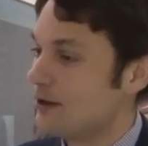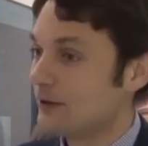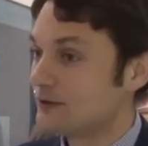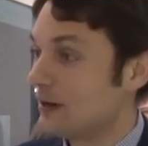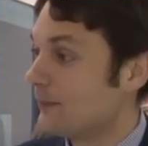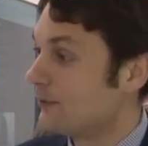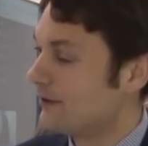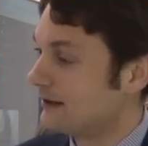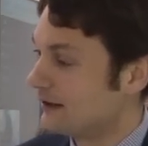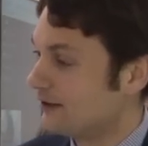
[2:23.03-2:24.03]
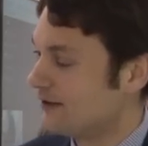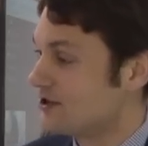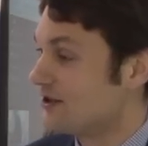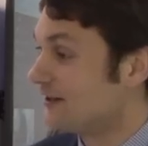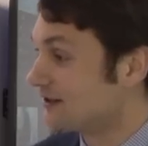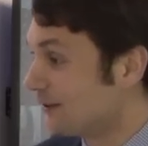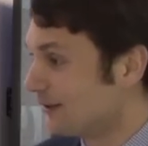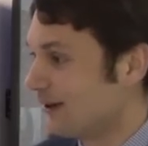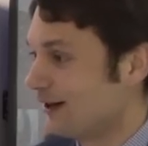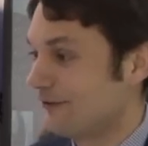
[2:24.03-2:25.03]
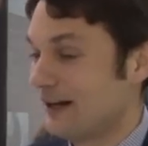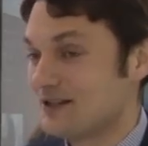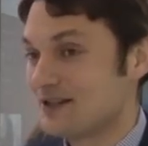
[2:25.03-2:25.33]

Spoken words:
who grew up with the technology are going to outphase.